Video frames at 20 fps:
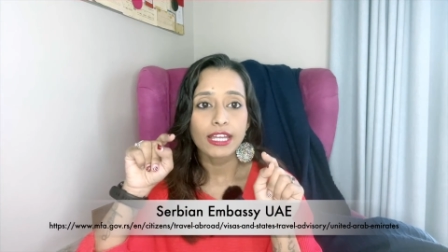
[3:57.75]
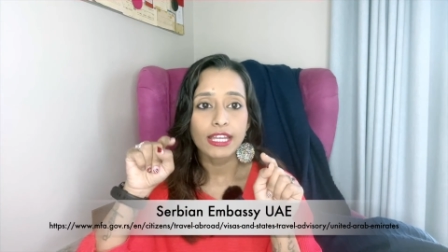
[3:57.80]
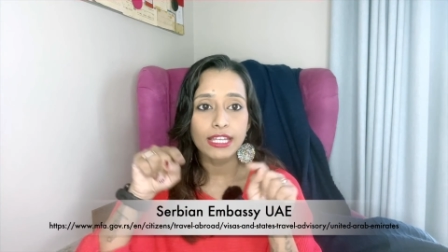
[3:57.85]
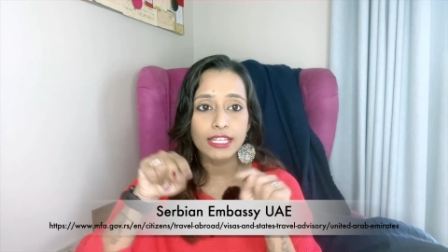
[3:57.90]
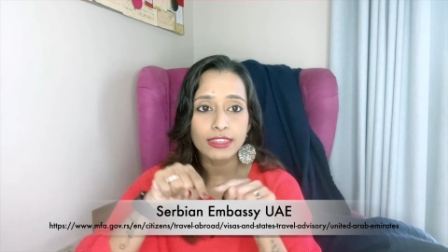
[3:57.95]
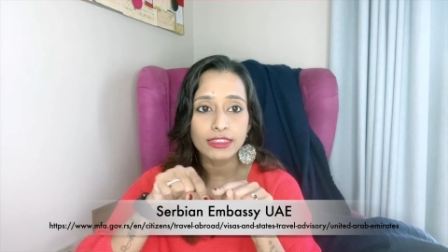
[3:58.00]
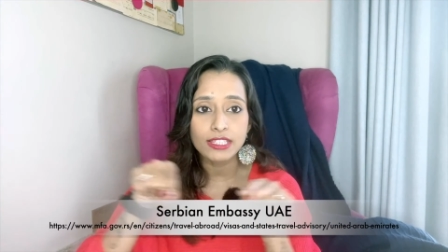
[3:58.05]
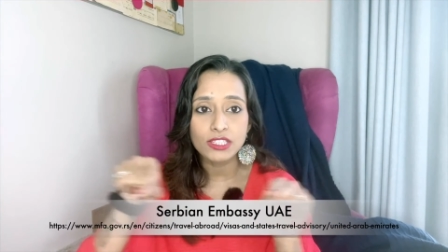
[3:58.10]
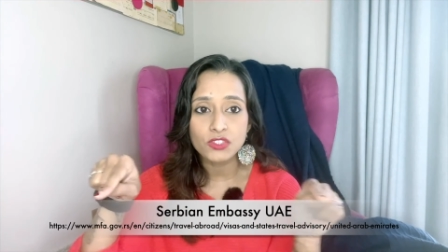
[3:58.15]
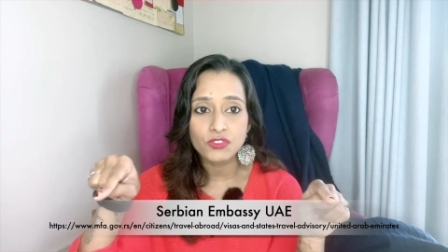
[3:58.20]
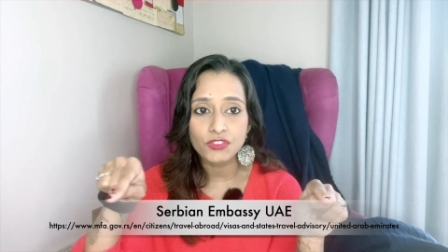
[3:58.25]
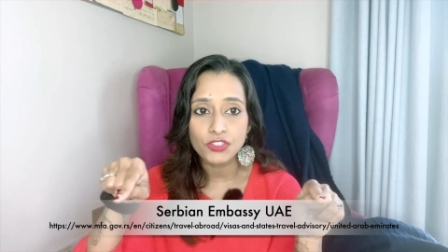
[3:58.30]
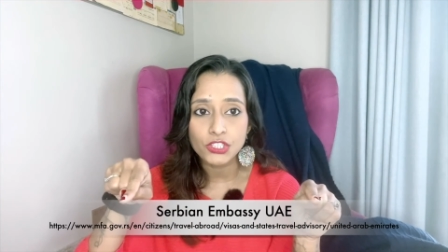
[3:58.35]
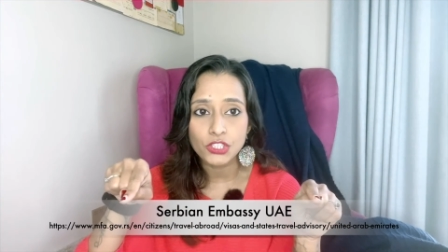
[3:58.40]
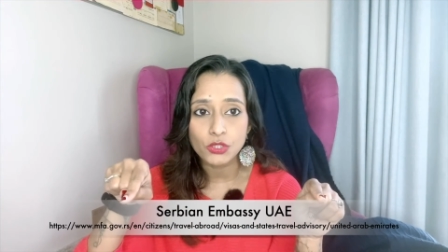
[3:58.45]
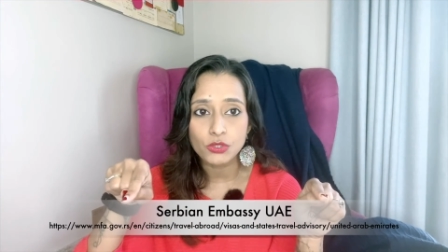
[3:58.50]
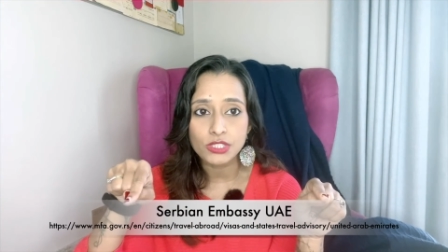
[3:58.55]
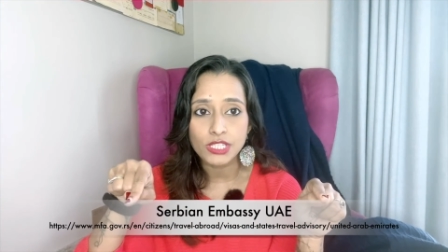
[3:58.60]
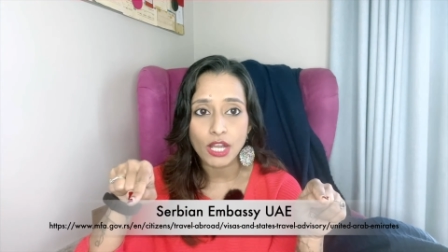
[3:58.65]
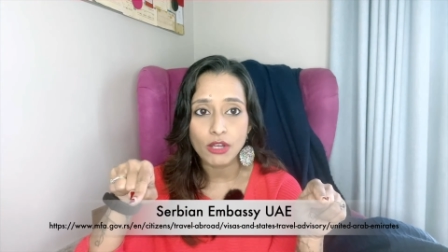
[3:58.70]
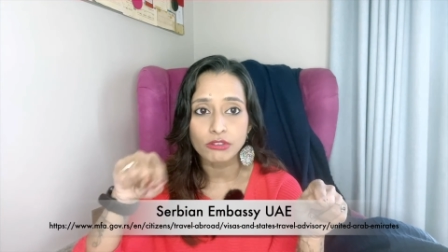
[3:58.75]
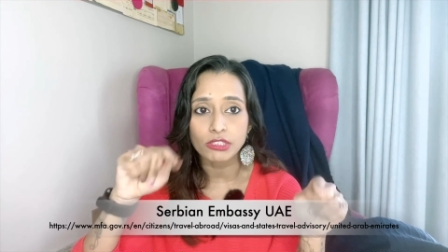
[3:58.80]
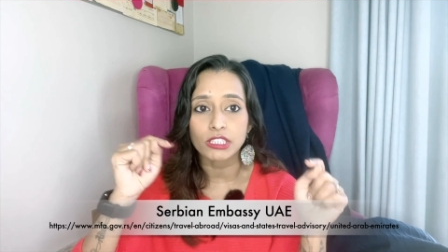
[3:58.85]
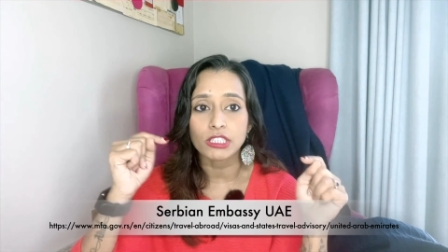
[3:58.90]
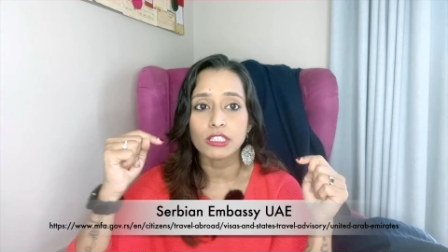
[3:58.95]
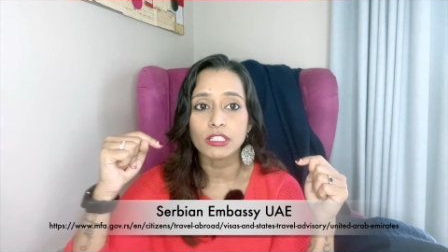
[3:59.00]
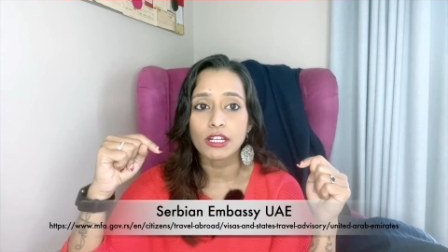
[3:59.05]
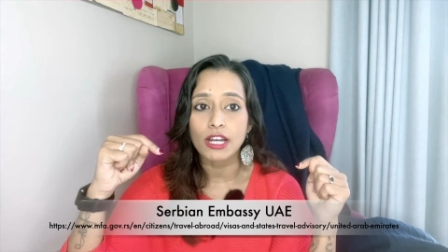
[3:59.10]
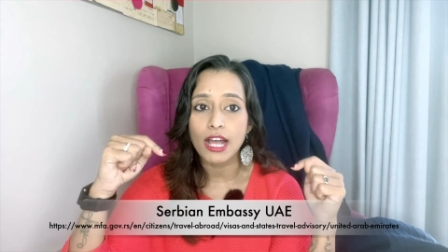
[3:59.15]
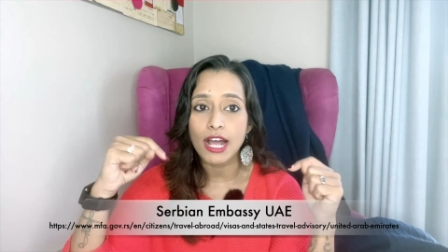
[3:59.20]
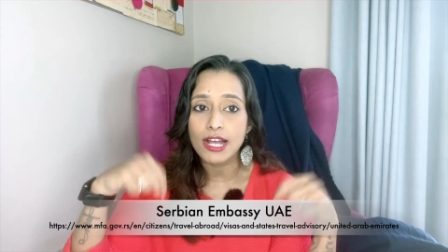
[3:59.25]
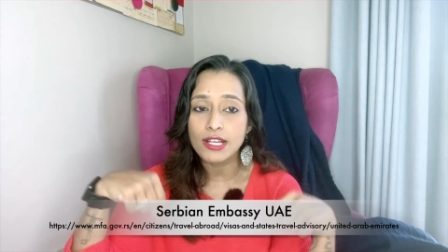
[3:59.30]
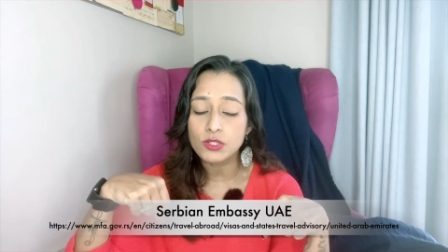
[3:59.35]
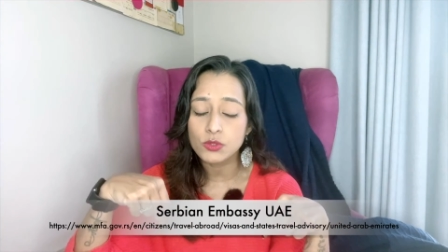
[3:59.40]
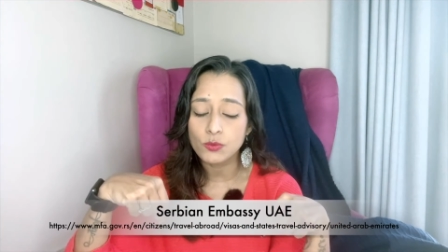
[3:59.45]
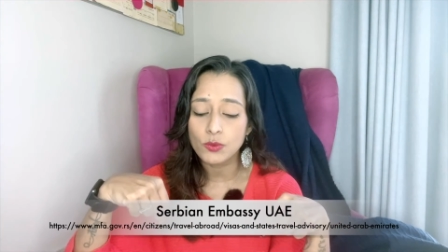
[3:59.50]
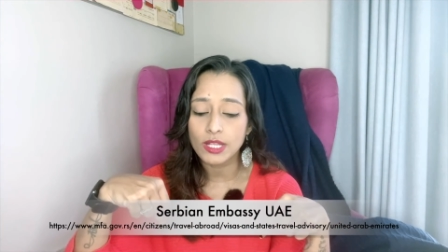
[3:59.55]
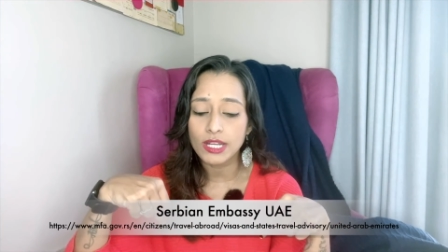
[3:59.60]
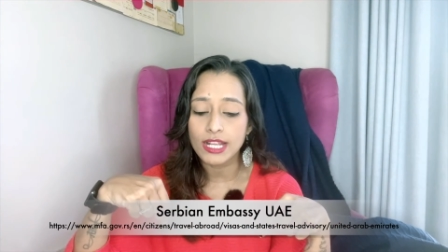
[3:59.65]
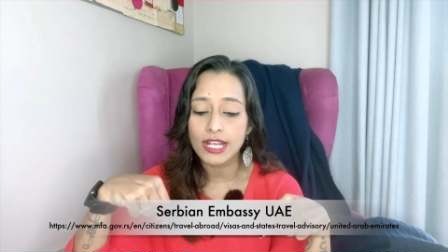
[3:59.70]
in this video down here
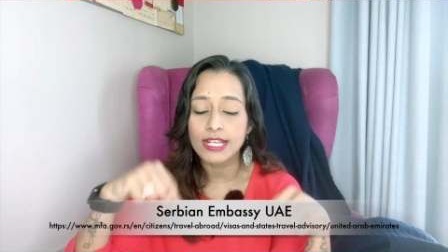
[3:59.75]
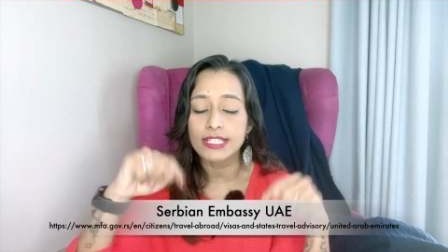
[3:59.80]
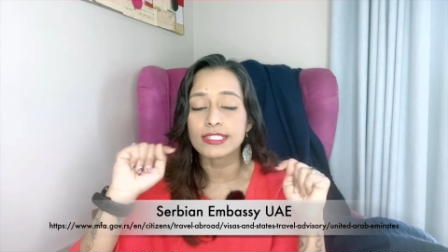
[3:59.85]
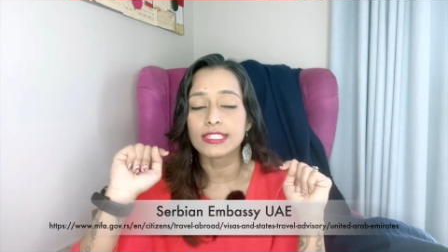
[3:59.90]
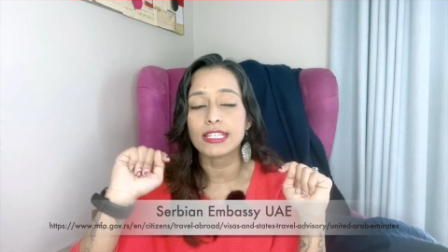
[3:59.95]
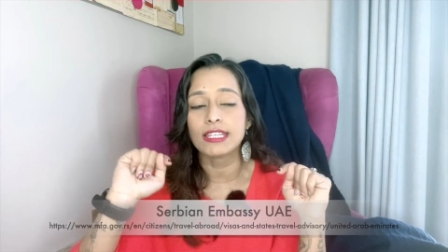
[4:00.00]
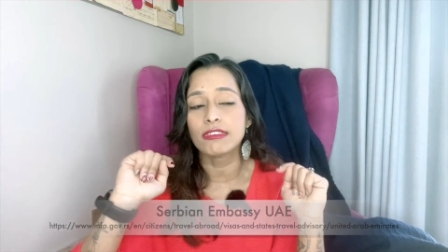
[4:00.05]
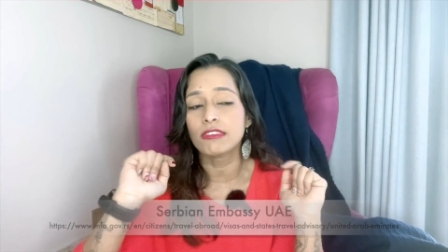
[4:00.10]
as well as in